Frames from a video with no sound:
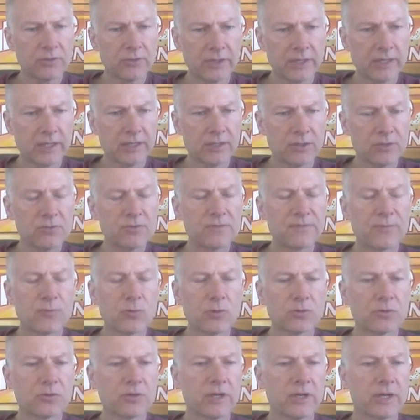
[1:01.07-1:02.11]
that I use
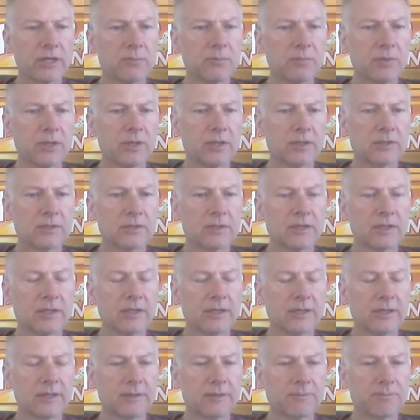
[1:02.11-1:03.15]
Fortran, but
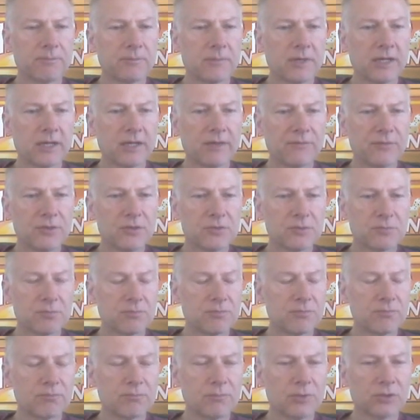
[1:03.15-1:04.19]
I have used
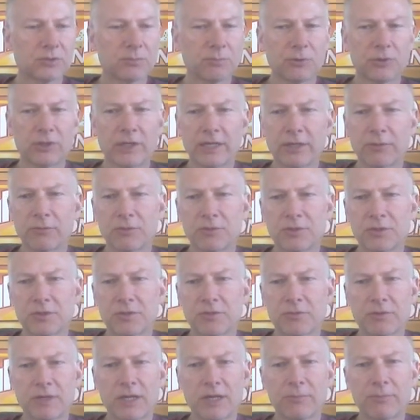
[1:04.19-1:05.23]
multiple languages
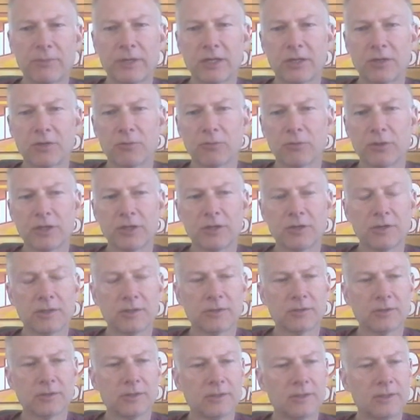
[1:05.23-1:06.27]
throughout my career,
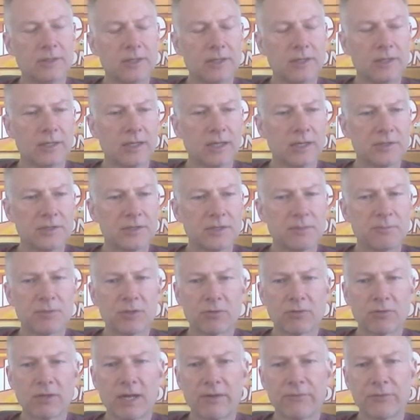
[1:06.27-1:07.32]
and I seem to
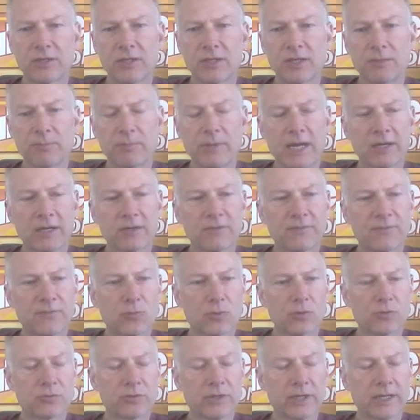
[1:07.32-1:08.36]
gravitate back to
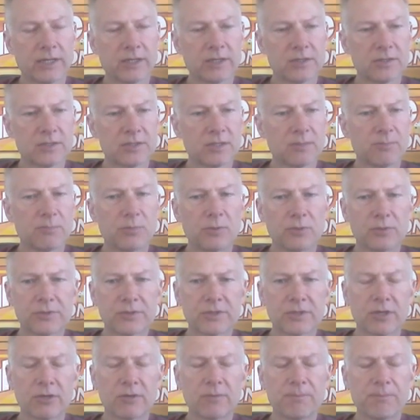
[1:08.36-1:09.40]
Fortran. It's simple.
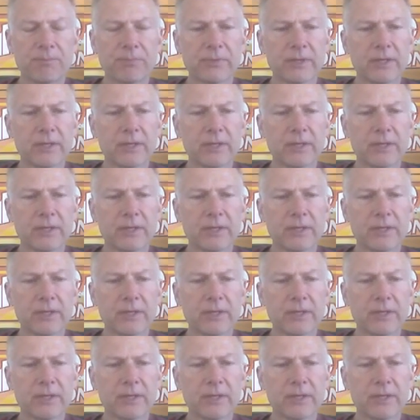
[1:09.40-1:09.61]
So